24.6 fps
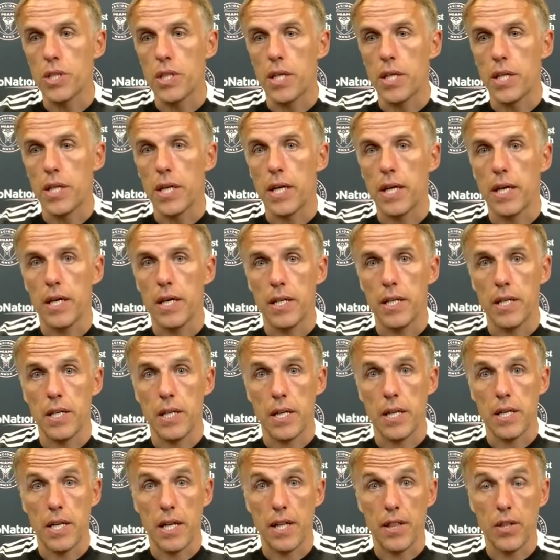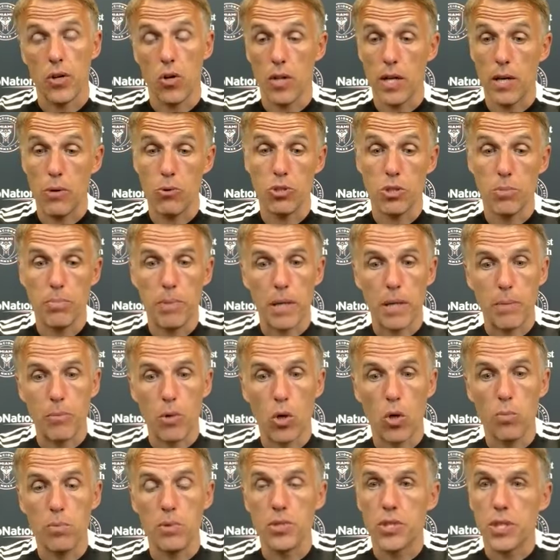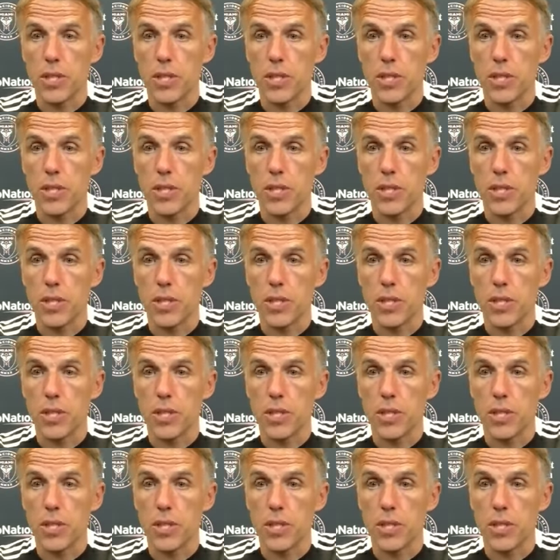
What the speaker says: and I thought that was a big moment.